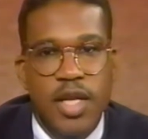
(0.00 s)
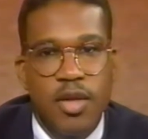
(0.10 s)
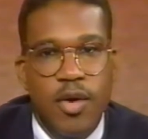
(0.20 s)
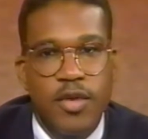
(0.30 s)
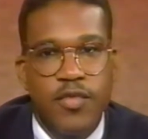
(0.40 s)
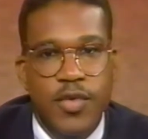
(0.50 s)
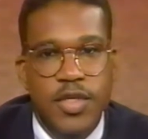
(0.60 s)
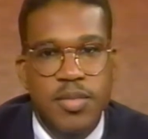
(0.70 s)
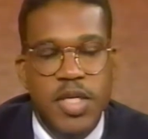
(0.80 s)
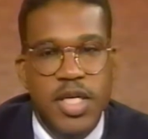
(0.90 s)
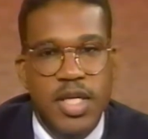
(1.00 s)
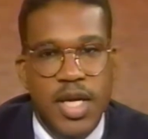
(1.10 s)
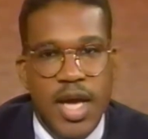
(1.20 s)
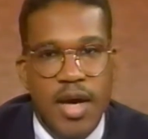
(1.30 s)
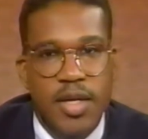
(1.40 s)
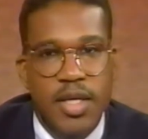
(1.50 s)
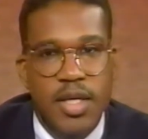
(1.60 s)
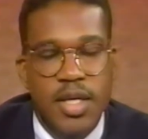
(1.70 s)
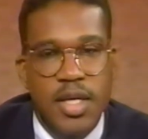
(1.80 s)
and law enforcement in the county.